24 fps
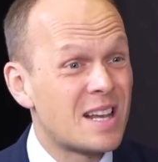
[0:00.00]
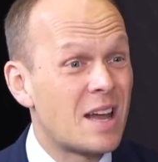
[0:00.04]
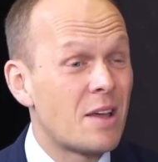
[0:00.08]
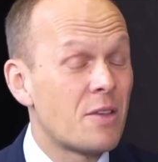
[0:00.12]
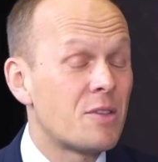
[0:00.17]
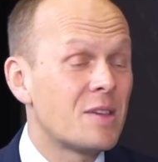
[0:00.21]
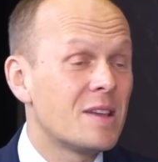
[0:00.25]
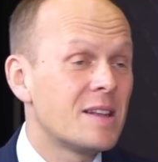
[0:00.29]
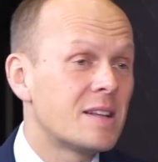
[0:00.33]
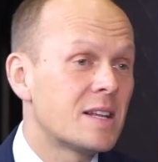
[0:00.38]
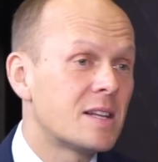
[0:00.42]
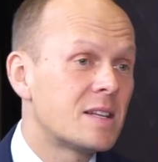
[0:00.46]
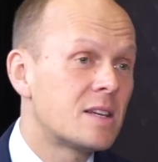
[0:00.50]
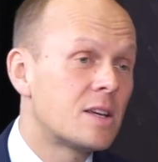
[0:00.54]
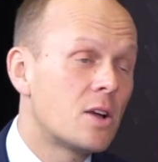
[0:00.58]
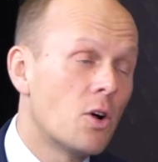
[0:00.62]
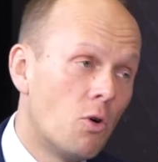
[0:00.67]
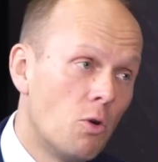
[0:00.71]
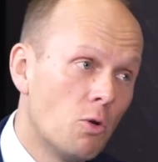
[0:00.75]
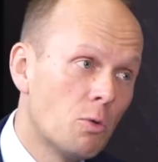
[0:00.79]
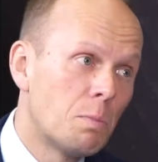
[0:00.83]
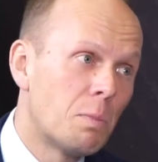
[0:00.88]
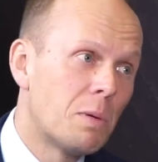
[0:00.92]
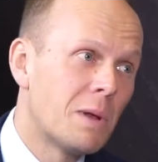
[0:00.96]
I think that
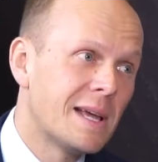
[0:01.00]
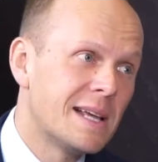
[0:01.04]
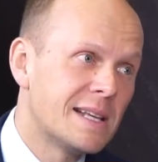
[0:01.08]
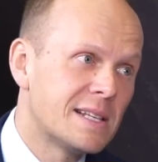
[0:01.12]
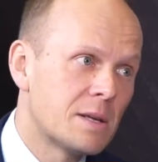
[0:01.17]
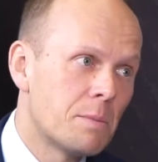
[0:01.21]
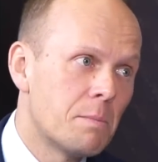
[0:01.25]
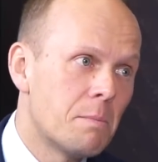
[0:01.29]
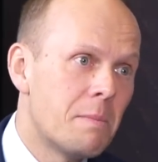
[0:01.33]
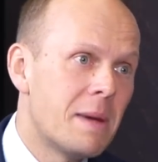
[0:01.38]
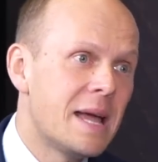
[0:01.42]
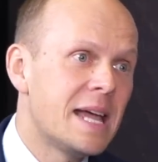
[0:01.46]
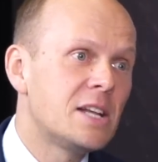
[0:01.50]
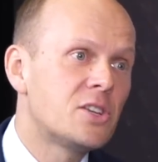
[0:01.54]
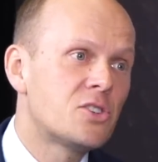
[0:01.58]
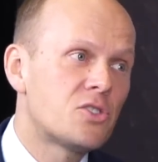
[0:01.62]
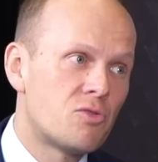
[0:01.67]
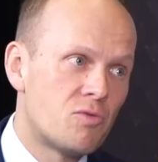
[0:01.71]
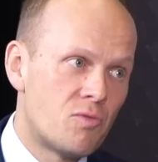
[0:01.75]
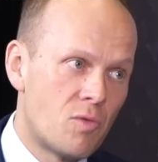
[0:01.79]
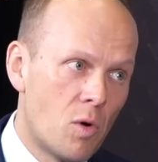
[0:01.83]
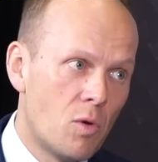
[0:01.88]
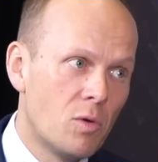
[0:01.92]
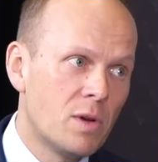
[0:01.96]
gold plays a
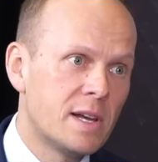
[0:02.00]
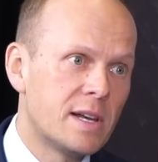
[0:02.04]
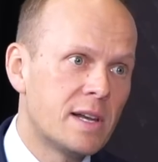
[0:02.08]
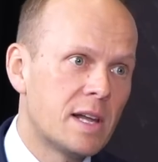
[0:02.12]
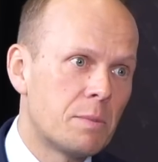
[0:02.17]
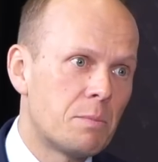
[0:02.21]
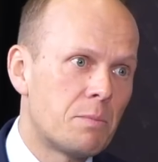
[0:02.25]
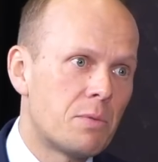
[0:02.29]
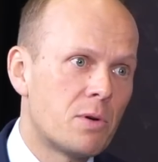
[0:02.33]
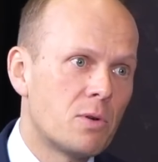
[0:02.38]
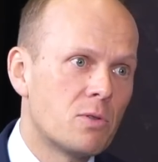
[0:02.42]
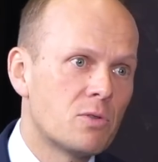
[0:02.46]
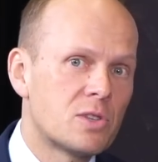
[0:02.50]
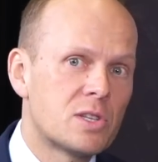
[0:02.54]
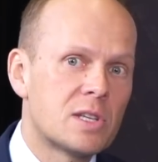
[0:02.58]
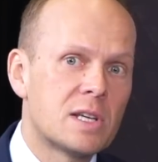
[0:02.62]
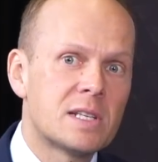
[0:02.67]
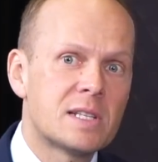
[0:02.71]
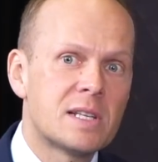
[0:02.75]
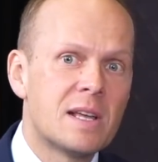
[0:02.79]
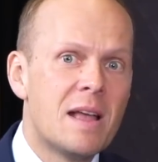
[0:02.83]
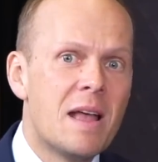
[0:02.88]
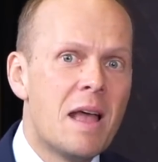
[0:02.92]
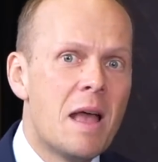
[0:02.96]
major role in that
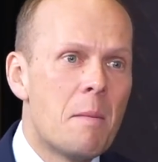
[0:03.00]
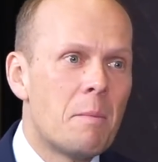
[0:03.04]
process,